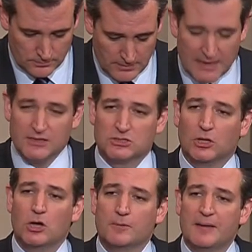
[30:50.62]
It is
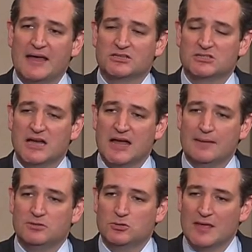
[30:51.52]
long past
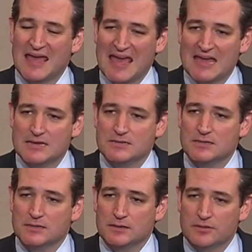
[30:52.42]
time to end
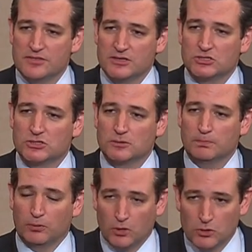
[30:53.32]
this
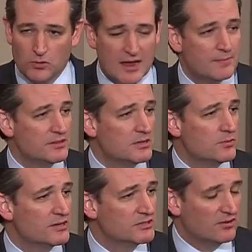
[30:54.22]
program, and the
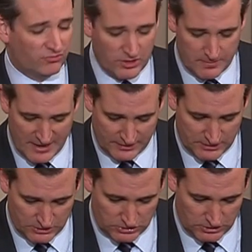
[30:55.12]
USA Freedom Act
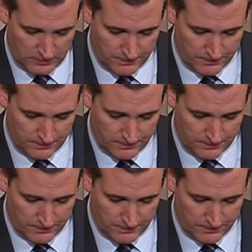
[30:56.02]
does so.